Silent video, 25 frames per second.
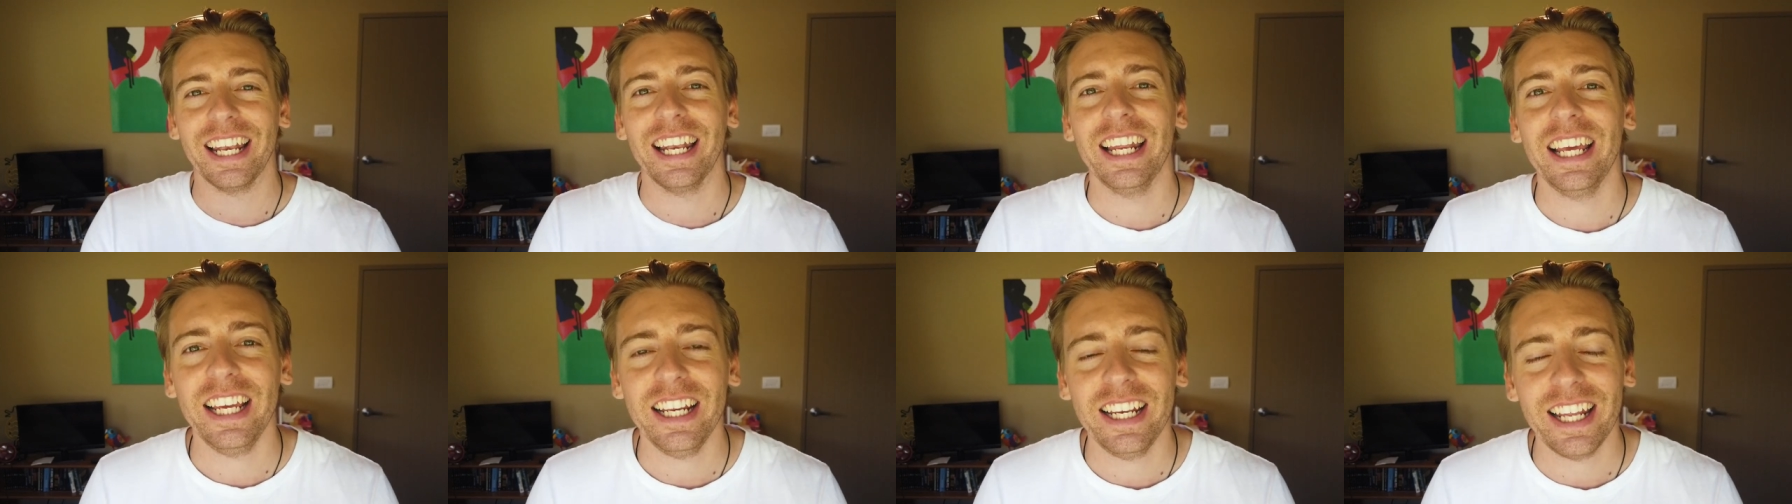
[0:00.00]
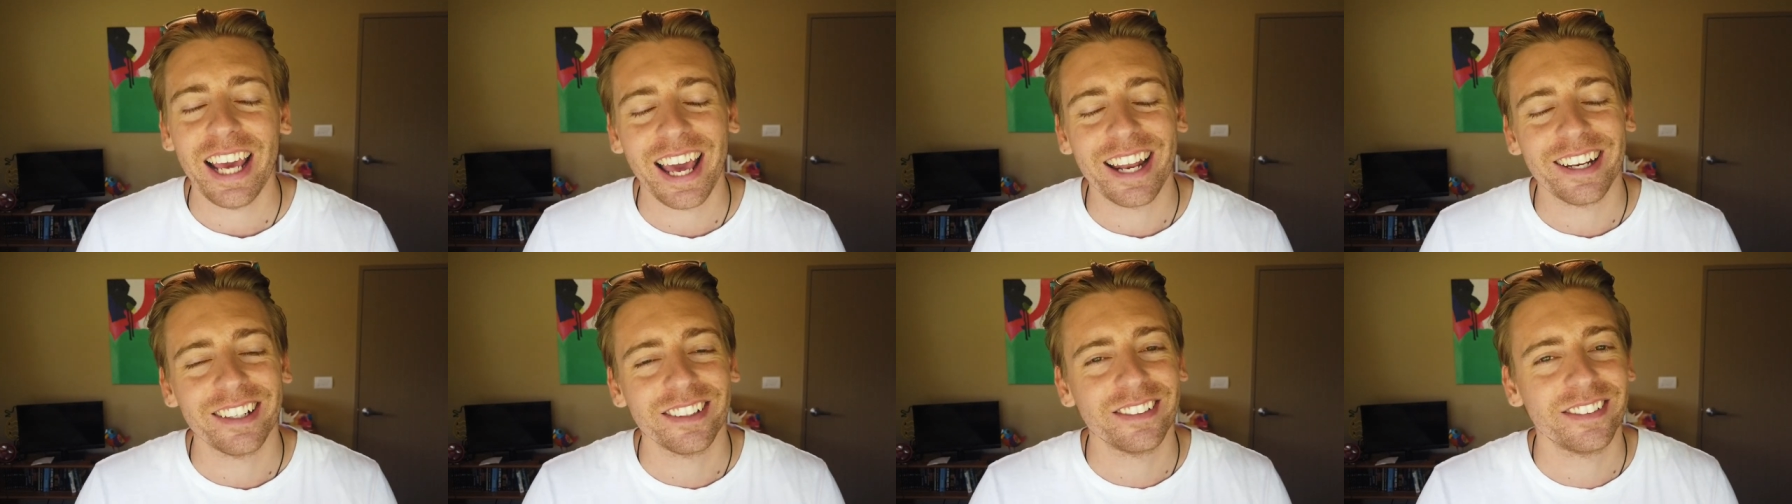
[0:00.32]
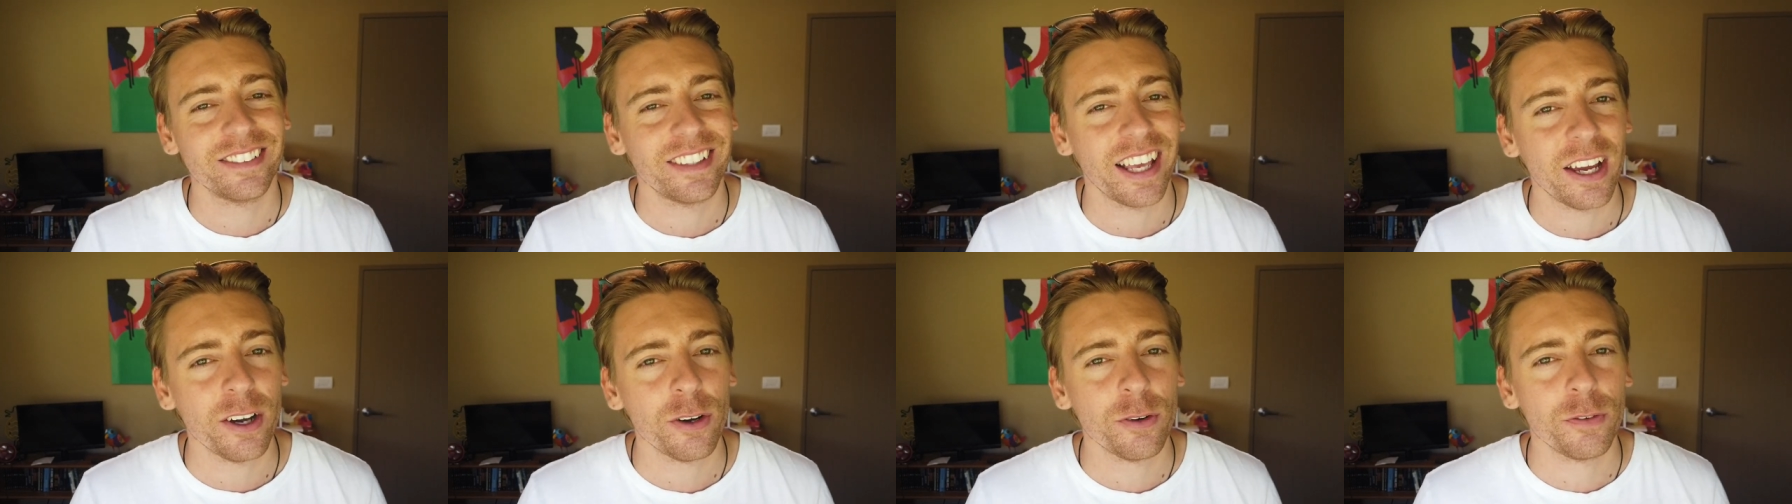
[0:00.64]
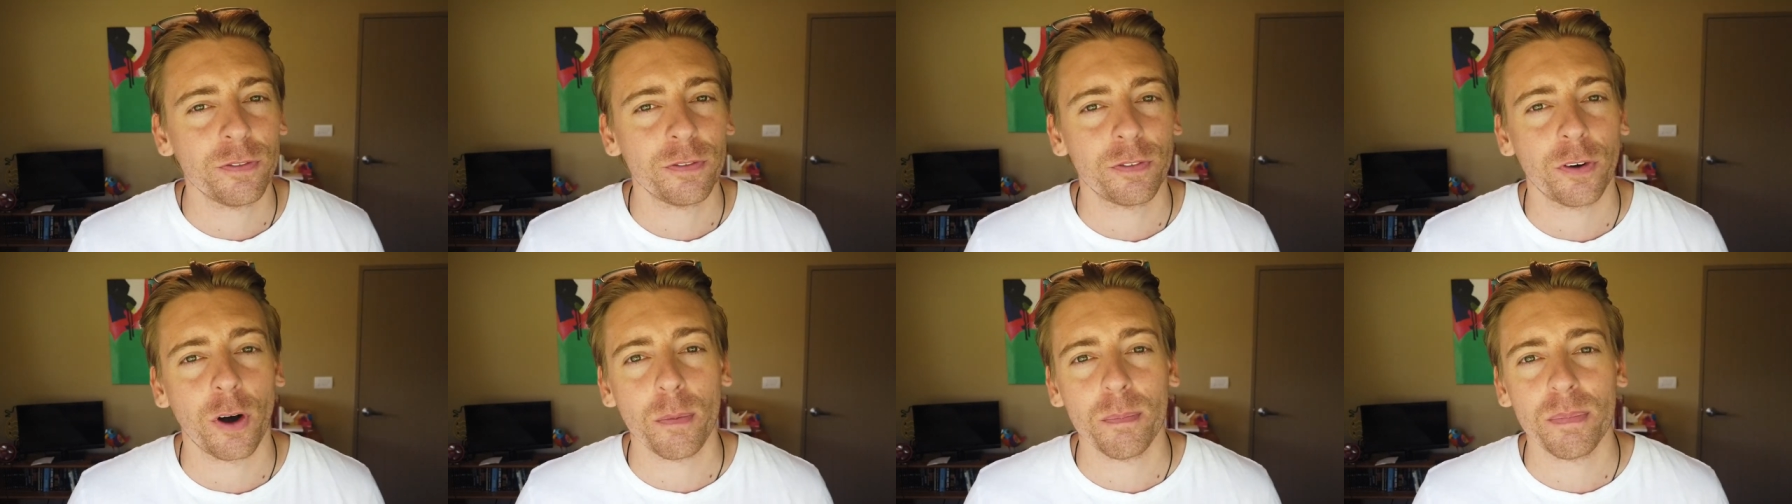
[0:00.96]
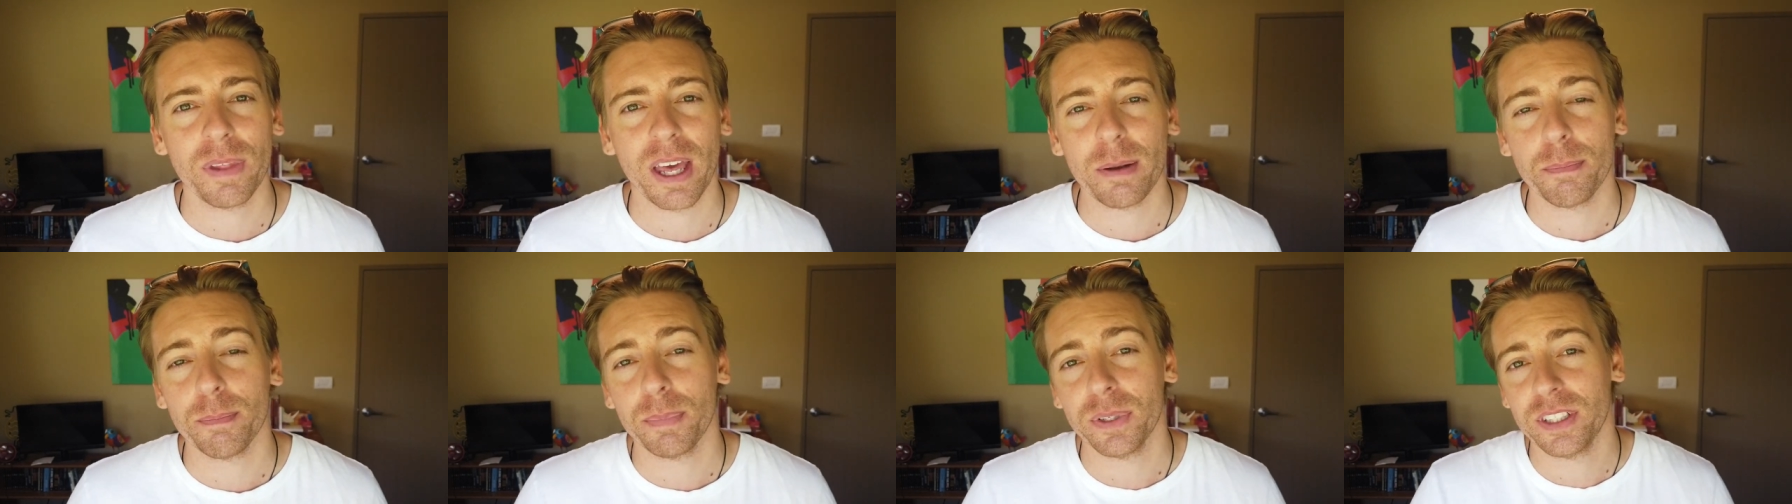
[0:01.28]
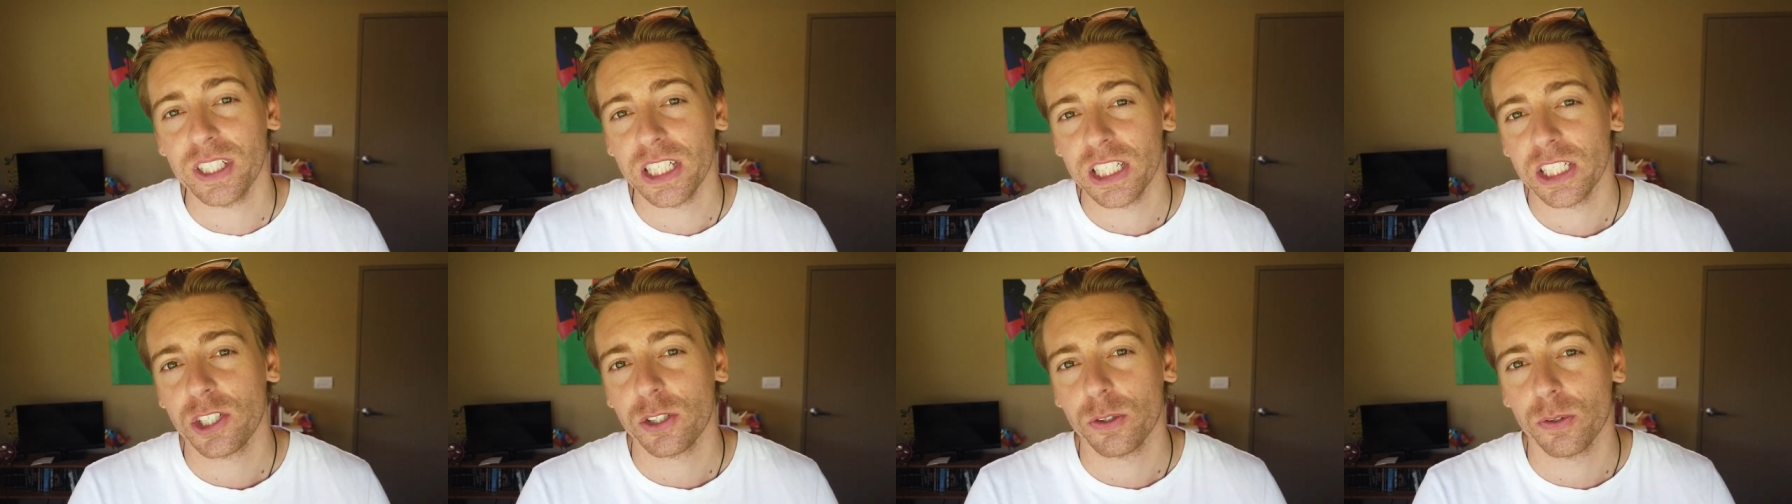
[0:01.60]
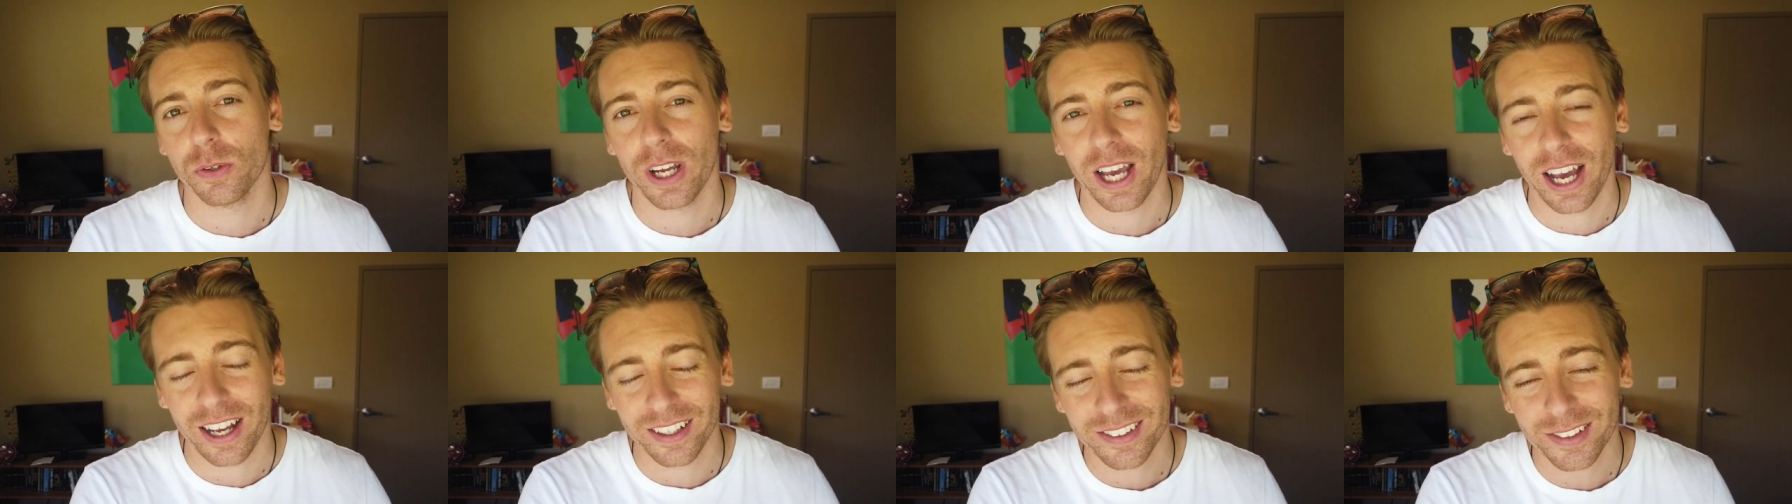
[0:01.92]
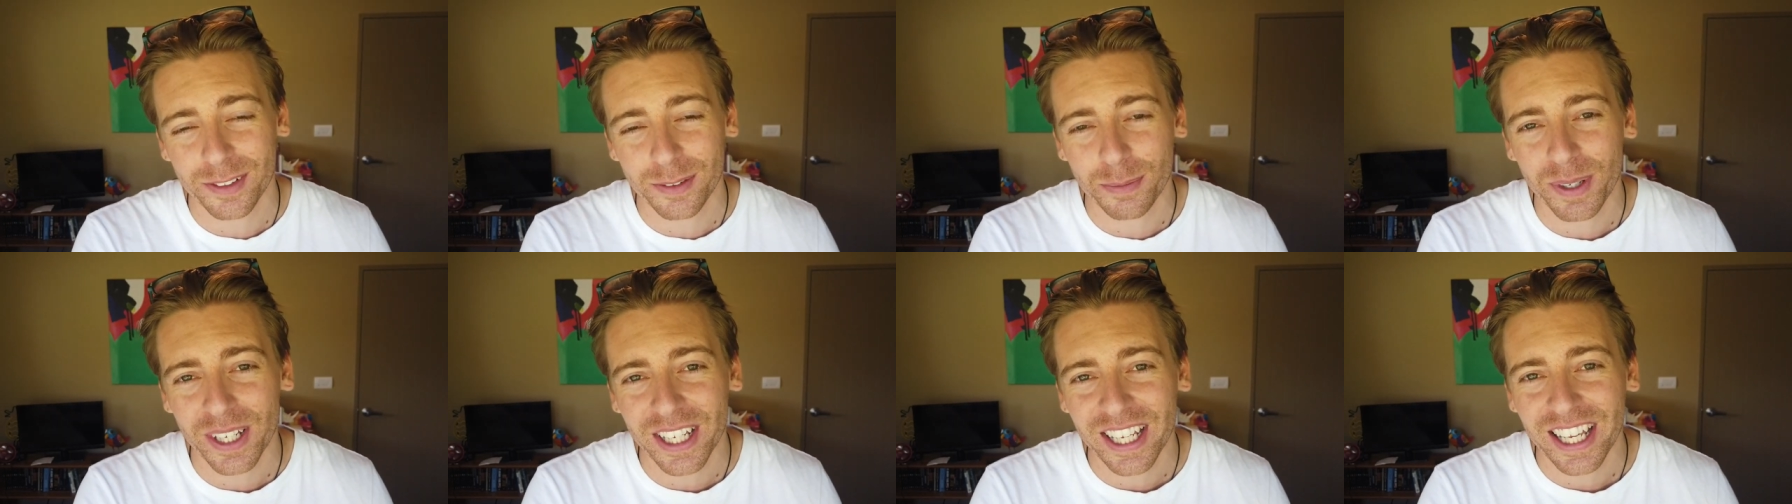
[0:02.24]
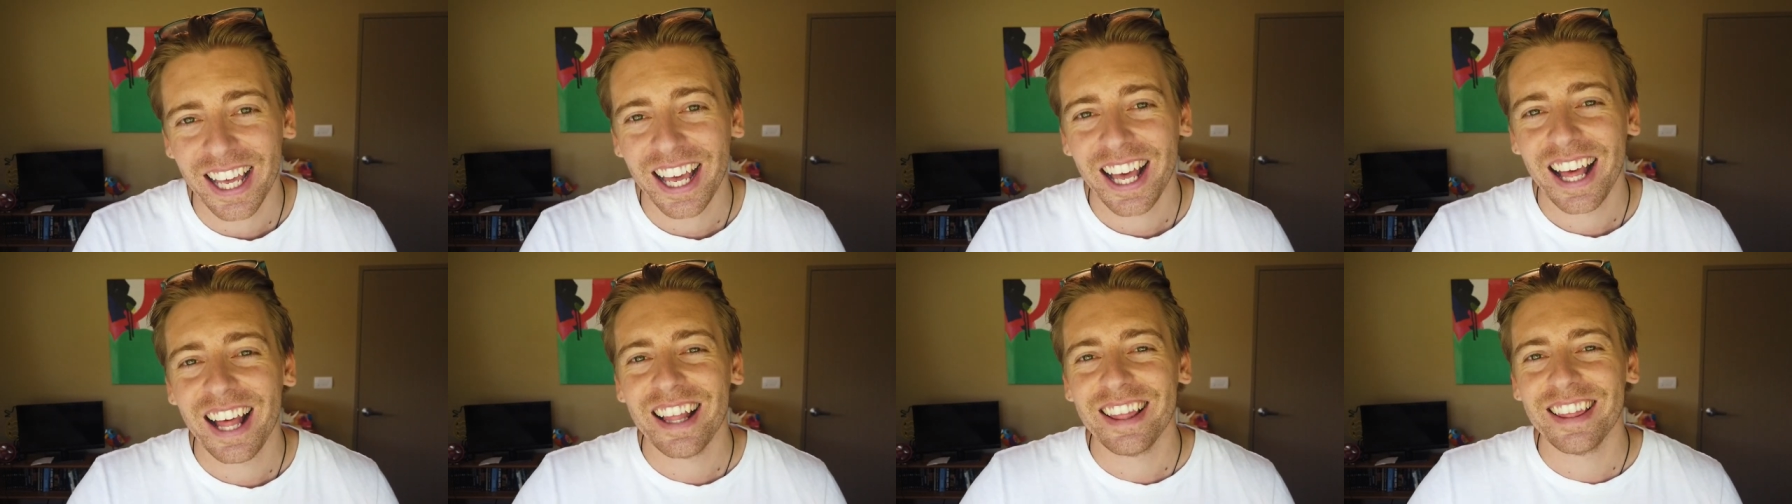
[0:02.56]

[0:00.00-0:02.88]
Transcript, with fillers: lead and a sale from that potential customer,